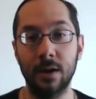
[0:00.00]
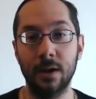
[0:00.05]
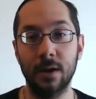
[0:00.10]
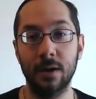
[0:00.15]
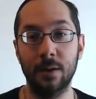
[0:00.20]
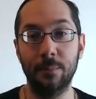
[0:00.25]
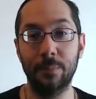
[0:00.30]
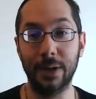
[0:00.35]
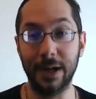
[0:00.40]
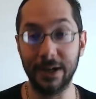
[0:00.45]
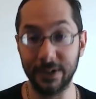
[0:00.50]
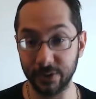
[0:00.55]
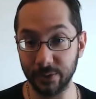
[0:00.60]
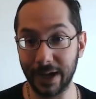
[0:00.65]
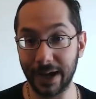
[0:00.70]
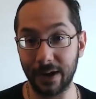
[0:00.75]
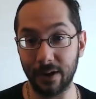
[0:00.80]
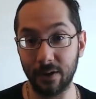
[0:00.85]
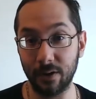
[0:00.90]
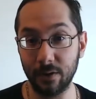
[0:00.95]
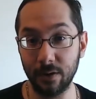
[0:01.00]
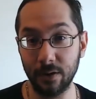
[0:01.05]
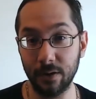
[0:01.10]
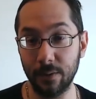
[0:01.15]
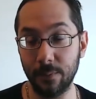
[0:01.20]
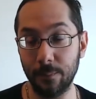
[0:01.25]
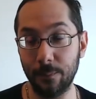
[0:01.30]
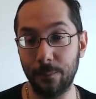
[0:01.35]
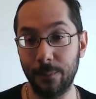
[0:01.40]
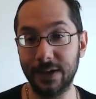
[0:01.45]
But I do now,
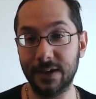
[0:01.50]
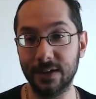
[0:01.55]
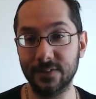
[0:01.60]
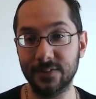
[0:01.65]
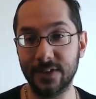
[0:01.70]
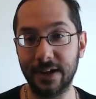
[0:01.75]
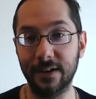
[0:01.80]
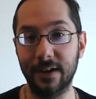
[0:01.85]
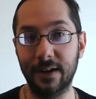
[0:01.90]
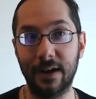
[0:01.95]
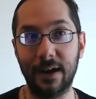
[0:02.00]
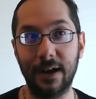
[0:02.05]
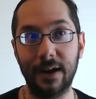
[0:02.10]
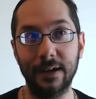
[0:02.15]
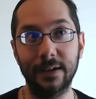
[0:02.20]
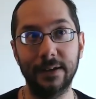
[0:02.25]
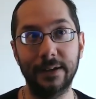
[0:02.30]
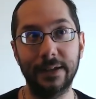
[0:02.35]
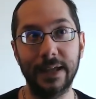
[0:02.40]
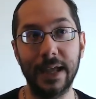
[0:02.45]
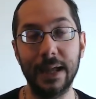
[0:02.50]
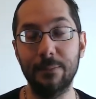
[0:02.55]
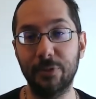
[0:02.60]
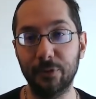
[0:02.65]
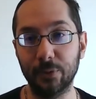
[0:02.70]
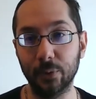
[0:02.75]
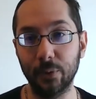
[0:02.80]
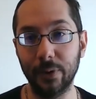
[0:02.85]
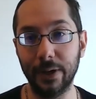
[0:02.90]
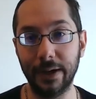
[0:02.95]
because I came
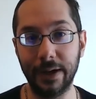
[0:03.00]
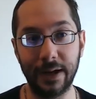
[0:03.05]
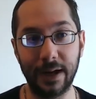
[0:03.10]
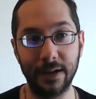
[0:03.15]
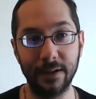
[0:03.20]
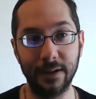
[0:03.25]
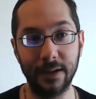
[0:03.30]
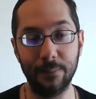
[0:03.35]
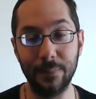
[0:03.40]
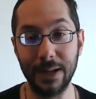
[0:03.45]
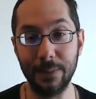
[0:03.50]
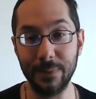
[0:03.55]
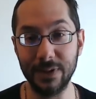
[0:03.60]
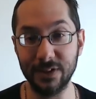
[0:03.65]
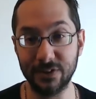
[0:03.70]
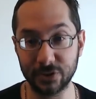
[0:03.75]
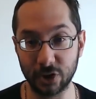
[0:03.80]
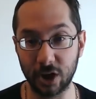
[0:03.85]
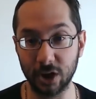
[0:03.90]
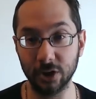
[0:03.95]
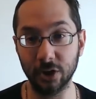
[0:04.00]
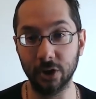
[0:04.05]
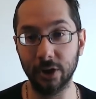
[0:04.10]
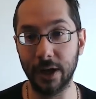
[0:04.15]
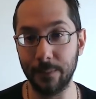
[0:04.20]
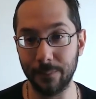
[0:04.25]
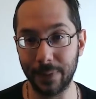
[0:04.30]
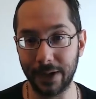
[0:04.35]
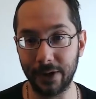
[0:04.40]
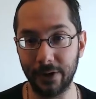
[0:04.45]
through it, and it made me stronger
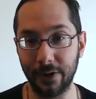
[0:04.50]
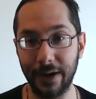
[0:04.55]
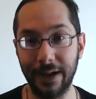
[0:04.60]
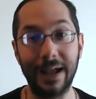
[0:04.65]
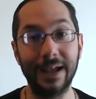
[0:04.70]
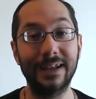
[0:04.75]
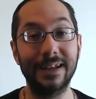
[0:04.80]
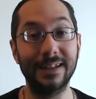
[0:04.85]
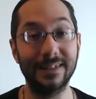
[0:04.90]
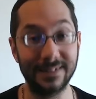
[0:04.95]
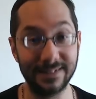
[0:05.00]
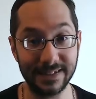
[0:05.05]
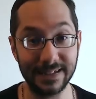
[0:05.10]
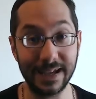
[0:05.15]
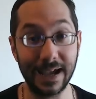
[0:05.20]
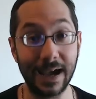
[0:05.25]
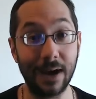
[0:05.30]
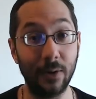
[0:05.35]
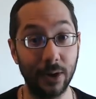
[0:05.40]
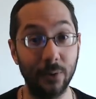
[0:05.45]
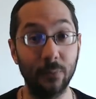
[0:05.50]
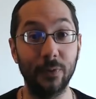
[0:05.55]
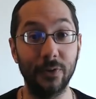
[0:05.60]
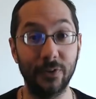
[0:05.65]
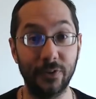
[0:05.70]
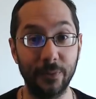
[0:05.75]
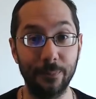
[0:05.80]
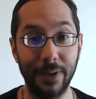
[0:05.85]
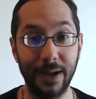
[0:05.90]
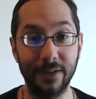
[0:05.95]
and better, and I can see how it was
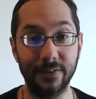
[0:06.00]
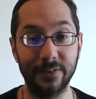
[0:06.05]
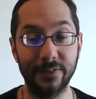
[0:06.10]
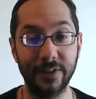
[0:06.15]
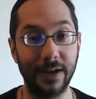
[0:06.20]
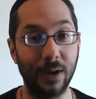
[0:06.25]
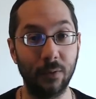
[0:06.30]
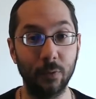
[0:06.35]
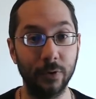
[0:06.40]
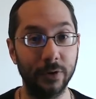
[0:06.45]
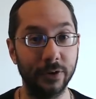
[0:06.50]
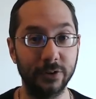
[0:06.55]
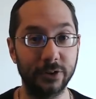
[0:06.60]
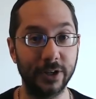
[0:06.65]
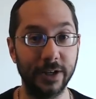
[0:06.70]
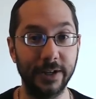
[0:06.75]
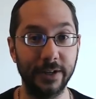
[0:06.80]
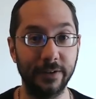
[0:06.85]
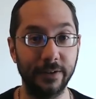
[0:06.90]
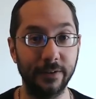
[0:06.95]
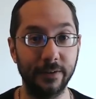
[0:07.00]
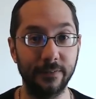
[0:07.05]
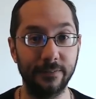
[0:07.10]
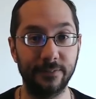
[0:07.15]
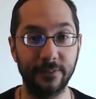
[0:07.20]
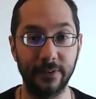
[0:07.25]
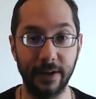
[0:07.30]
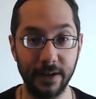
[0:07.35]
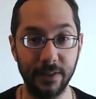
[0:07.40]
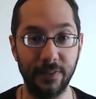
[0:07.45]
the best, and I wouldn't trade it
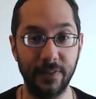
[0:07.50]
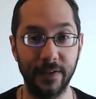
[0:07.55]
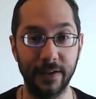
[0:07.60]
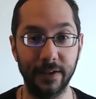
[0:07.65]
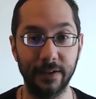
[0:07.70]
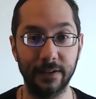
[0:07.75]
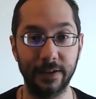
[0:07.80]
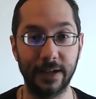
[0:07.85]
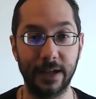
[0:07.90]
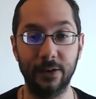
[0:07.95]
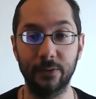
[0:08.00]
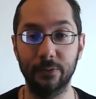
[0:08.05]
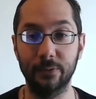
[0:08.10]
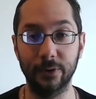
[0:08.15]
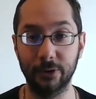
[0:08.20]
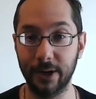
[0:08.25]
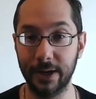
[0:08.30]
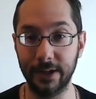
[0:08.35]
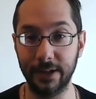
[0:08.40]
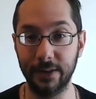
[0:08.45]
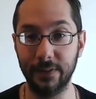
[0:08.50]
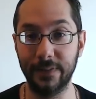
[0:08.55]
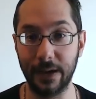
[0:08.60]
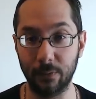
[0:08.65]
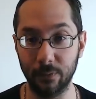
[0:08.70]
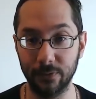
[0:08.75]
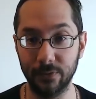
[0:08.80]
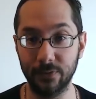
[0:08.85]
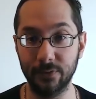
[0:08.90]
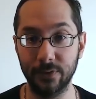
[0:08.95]
for anything. Like, I don't regret it. That
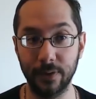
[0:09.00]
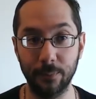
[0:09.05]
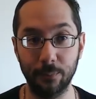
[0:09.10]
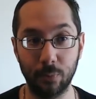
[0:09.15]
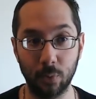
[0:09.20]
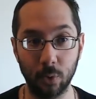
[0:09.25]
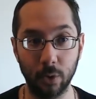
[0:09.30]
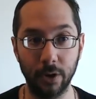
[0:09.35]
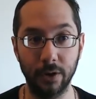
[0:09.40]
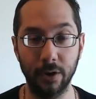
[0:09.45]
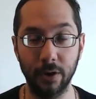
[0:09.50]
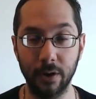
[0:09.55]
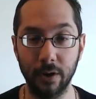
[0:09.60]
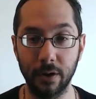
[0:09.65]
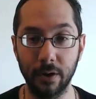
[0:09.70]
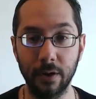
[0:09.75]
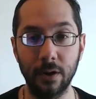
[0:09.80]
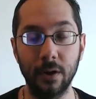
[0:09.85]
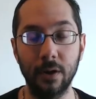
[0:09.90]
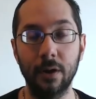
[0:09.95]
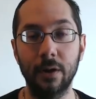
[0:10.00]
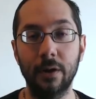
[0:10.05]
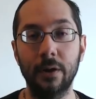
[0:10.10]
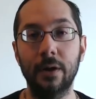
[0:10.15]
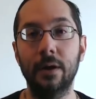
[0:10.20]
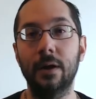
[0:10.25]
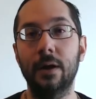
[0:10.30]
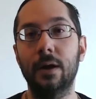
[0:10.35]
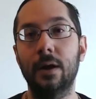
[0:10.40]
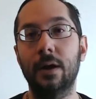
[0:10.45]
was important.
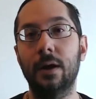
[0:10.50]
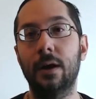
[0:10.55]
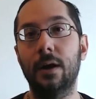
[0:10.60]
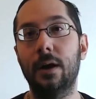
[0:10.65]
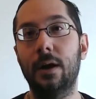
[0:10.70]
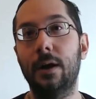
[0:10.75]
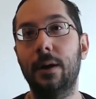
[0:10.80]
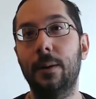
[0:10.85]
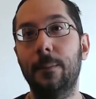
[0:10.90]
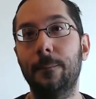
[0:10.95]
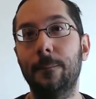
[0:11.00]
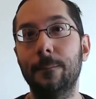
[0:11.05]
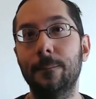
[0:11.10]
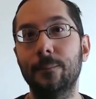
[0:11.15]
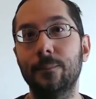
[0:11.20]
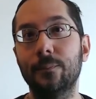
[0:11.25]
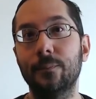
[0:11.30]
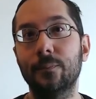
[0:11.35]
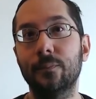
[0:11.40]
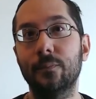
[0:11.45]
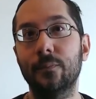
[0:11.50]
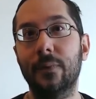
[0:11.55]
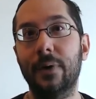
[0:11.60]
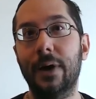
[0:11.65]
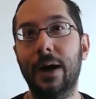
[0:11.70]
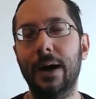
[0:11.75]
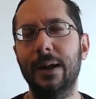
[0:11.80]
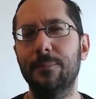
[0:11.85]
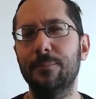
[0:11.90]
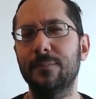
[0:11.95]

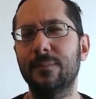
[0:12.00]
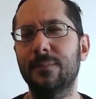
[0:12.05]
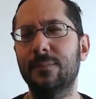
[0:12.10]
I